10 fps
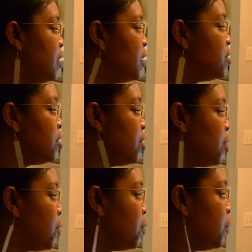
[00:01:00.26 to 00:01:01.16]
need to
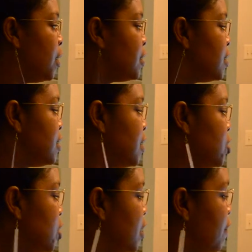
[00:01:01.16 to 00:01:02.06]
know is
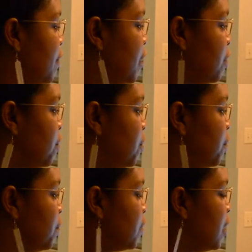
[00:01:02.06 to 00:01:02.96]
essentially available
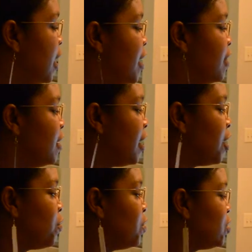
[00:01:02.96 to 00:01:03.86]
in the
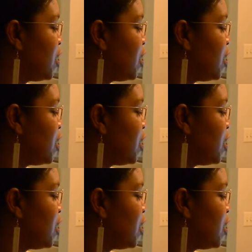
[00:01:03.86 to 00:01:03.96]
language